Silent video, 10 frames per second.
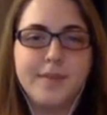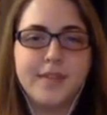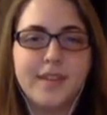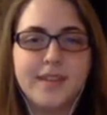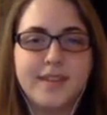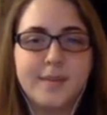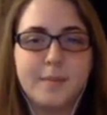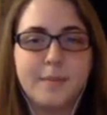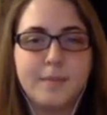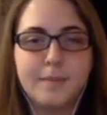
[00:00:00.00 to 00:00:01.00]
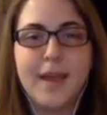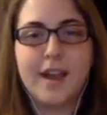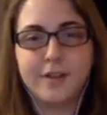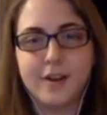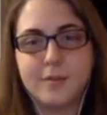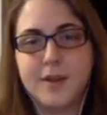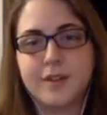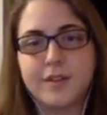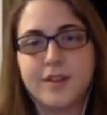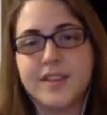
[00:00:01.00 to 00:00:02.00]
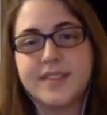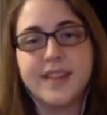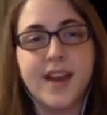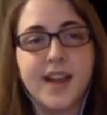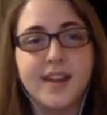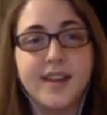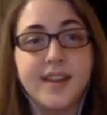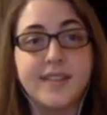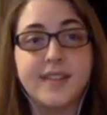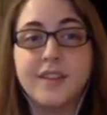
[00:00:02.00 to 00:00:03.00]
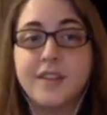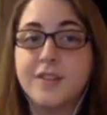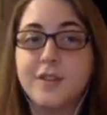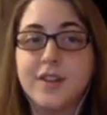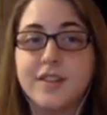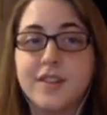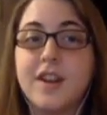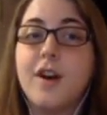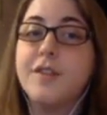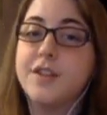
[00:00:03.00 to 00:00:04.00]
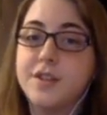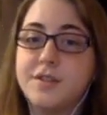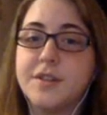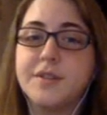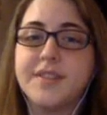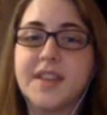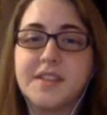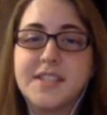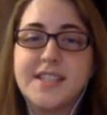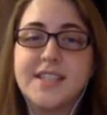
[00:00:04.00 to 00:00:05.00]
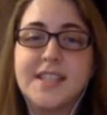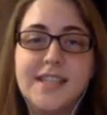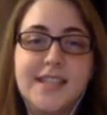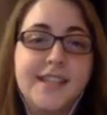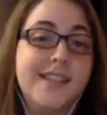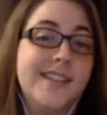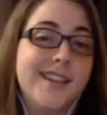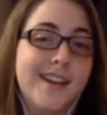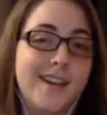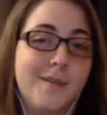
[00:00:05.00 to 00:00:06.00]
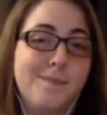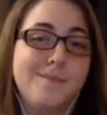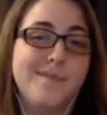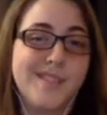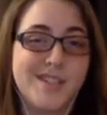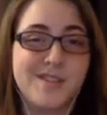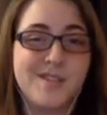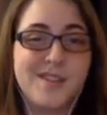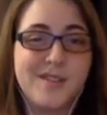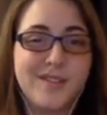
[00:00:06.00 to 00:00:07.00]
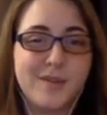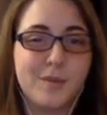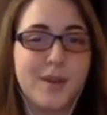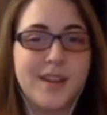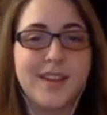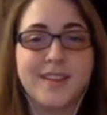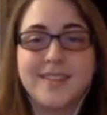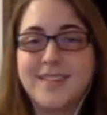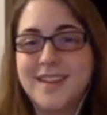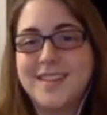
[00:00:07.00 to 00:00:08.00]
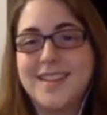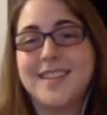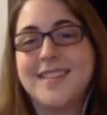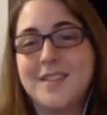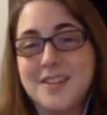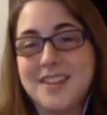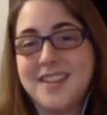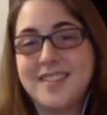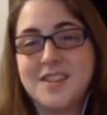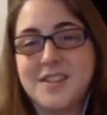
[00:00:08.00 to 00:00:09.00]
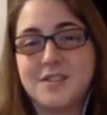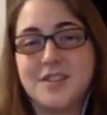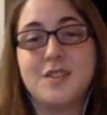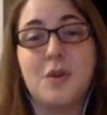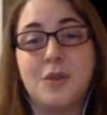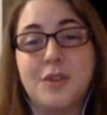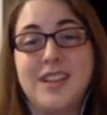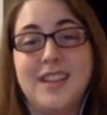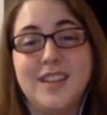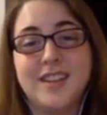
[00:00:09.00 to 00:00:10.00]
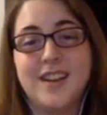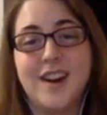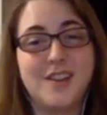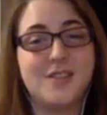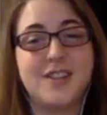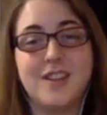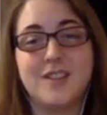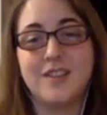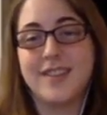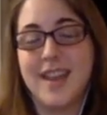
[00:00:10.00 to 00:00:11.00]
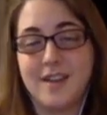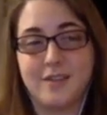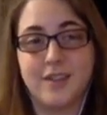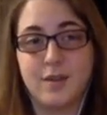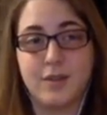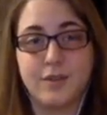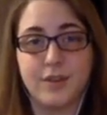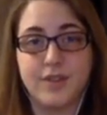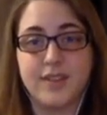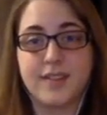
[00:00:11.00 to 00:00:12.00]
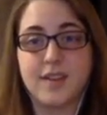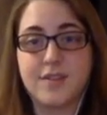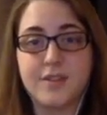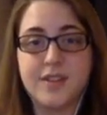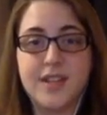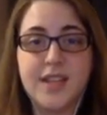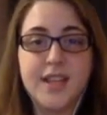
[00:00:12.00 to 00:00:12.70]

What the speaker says: This background picture on the slide is an illustration of a dodo skeleton. Dodos went extinct in the 17th century, only 100 years after they were first discovered.